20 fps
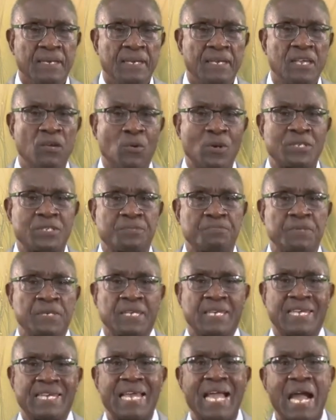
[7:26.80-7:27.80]
he was
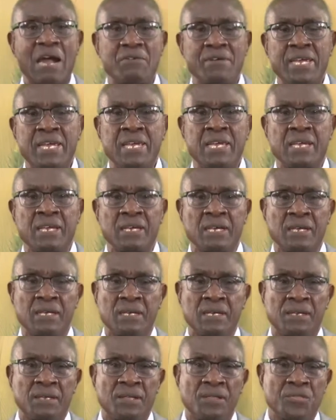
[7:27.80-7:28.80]
carrying
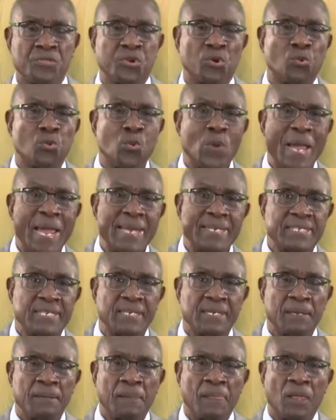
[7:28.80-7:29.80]
the weight
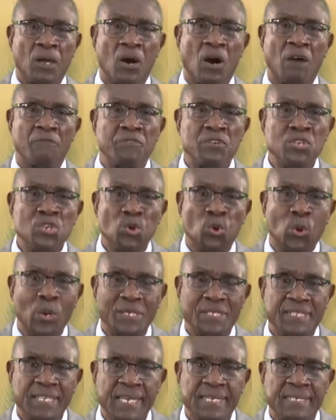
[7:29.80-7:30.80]
of your
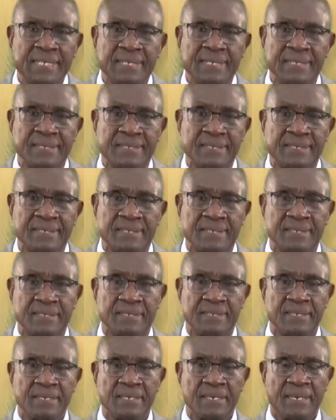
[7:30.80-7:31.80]

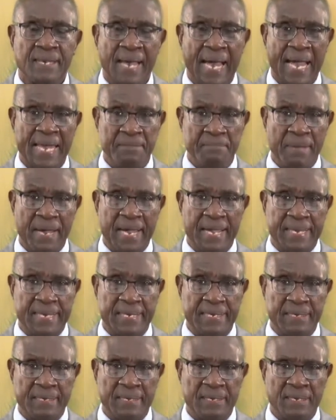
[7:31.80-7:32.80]
sins and
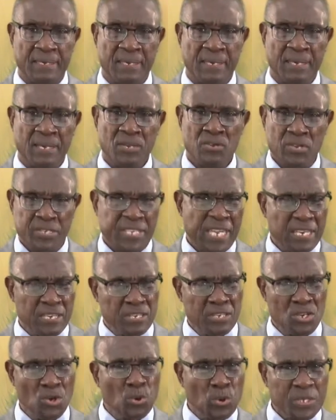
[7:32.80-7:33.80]
mine. You
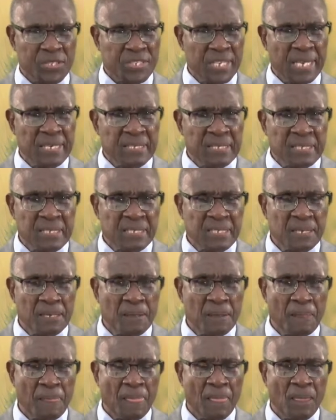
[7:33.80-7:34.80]
said, your sins?
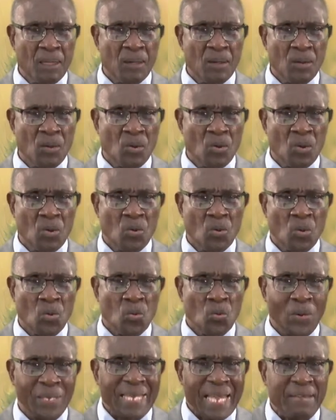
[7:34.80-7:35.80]

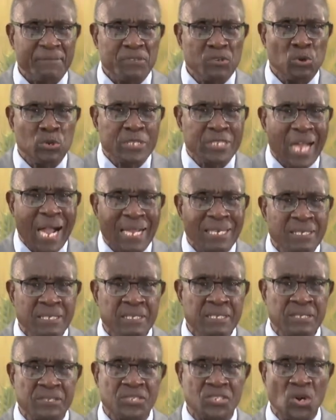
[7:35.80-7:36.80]
What have you
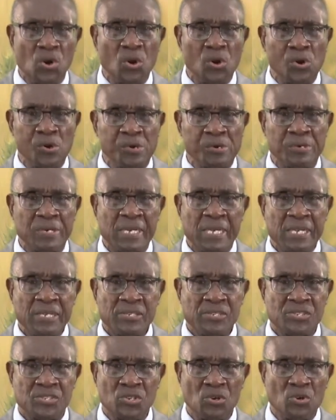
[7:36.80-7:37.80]
done so
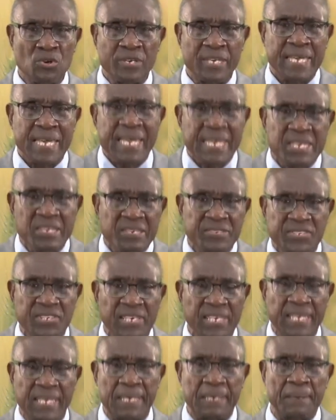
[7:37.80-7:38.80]

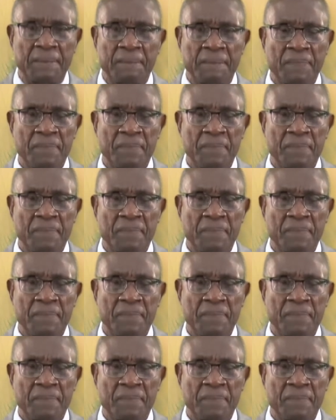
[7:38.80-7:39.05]
heinously